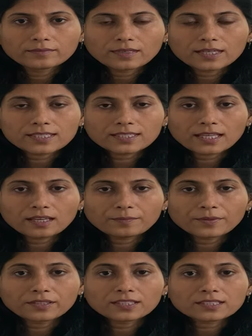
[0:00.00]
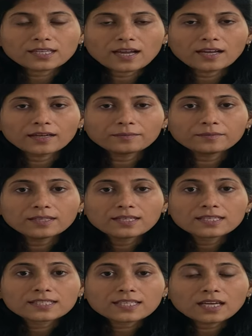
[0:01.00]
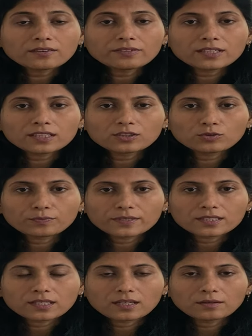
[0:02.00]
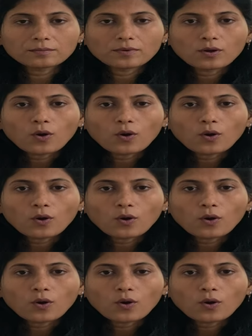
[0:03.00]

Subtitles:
Asteya pratishtayam sarvaratnopasthanam,